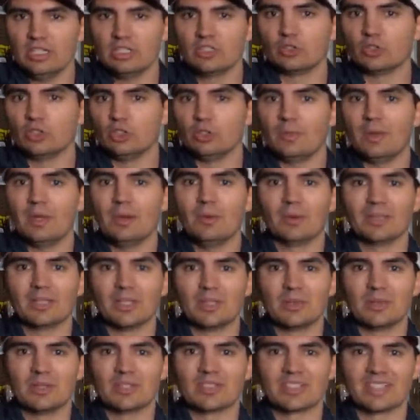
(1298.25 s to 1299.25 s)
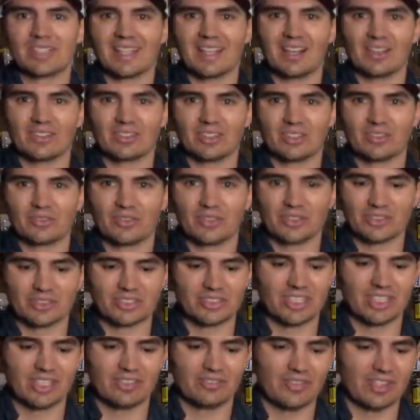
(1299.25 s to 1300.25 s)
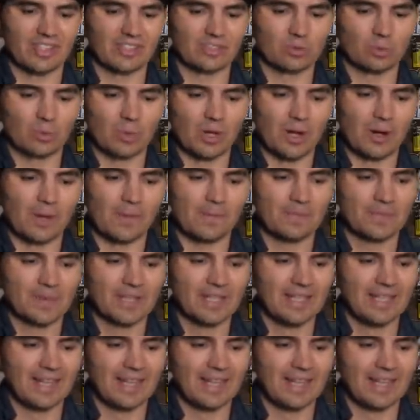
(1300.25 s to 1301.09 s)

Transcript: so you may want to do this analysis for yourself as well.